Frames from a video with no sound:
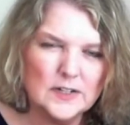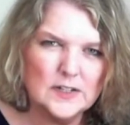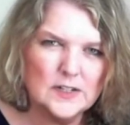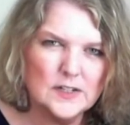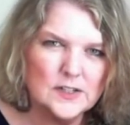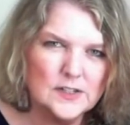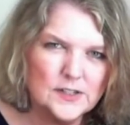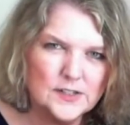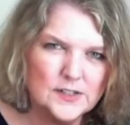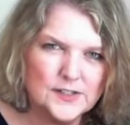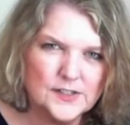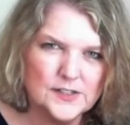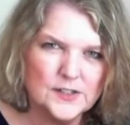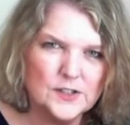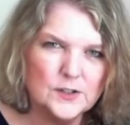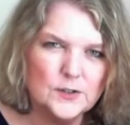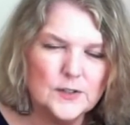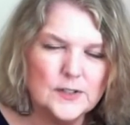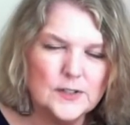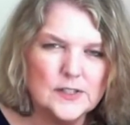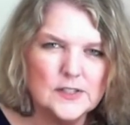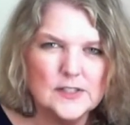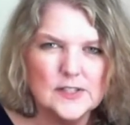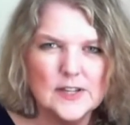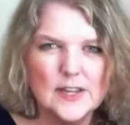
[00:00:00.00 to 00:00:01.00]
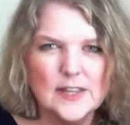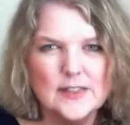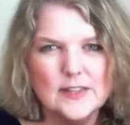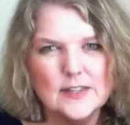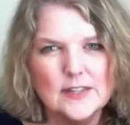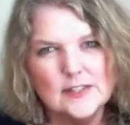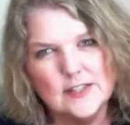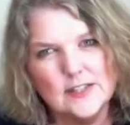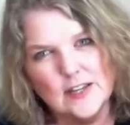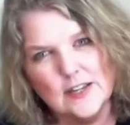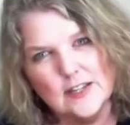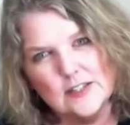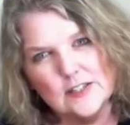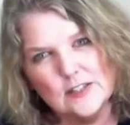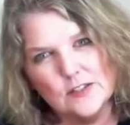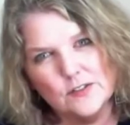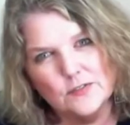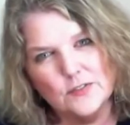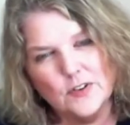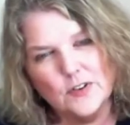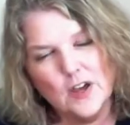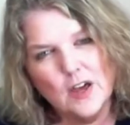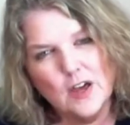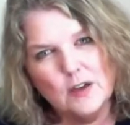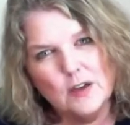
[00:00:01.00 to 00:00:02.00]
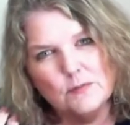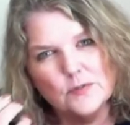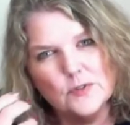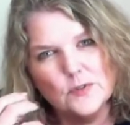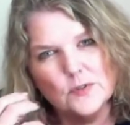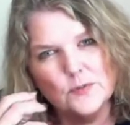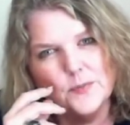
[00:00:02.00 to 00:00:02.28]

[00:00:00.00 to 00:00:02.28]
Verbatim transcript: to extend this Ace of Cups,